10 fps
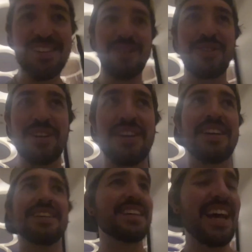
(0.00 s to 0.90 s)
Hotel, I
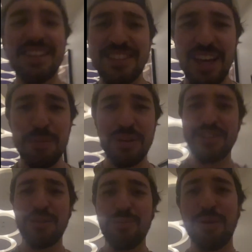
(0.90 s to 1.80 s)
guess it has to happen at
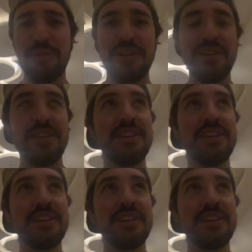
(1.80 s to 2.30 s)
some point, right?